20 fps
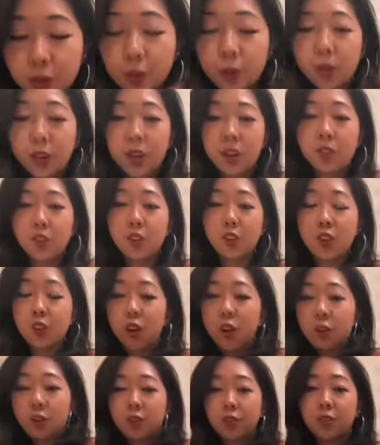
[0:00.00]
I cut the
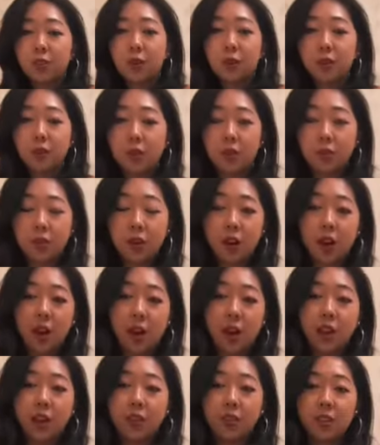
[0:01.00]
joggers around the
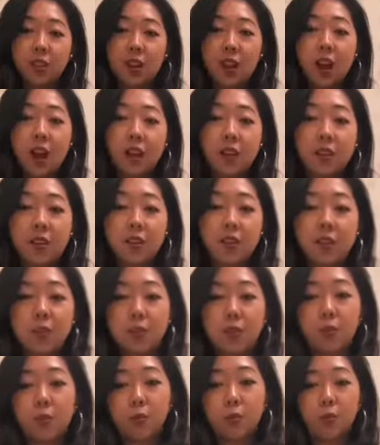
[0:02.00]
thigh and then added
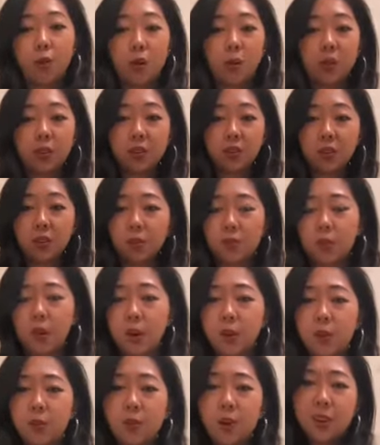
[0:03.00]
the grommets to the
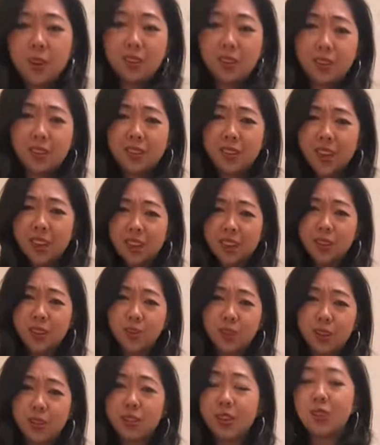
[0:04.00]
bottom. Honestly it's kind of
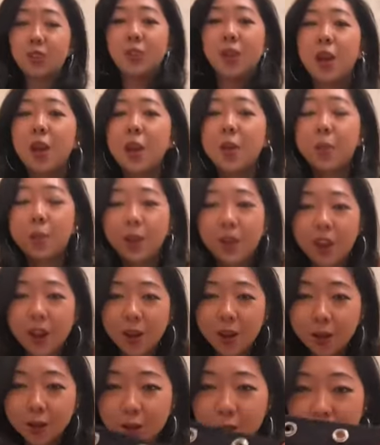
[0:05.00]
cute like this but I
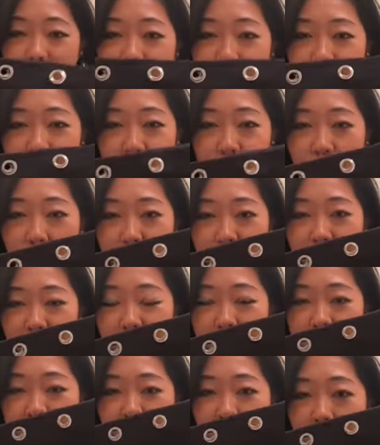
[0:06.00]
also added the grommets
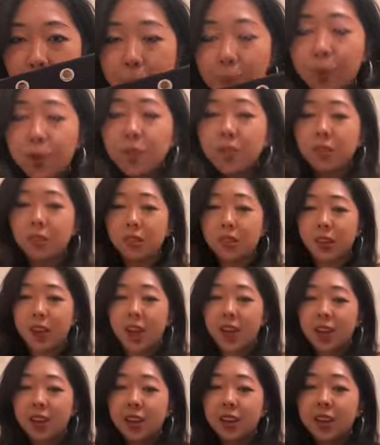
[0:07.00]
to the top of the
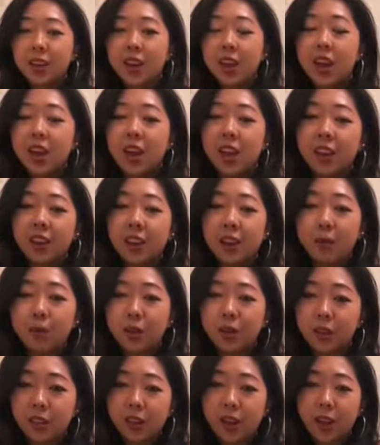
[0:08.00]
leg and now I'm
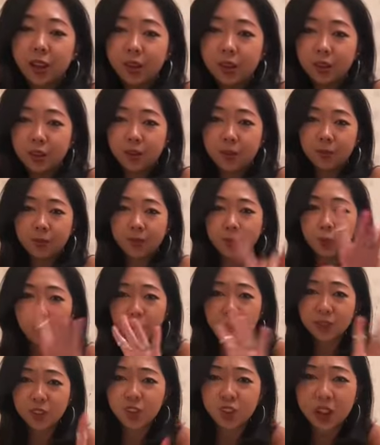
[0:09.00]
gonna like
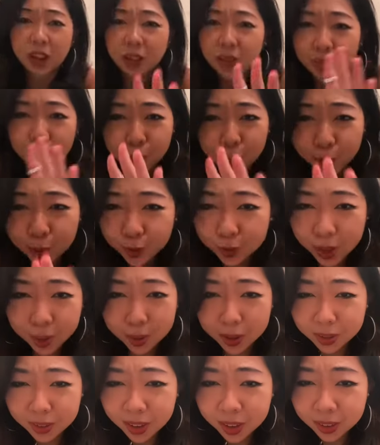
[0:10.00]
weave the chain through, if that
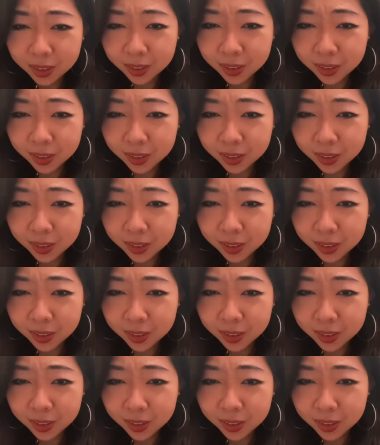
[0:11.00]
makes sense.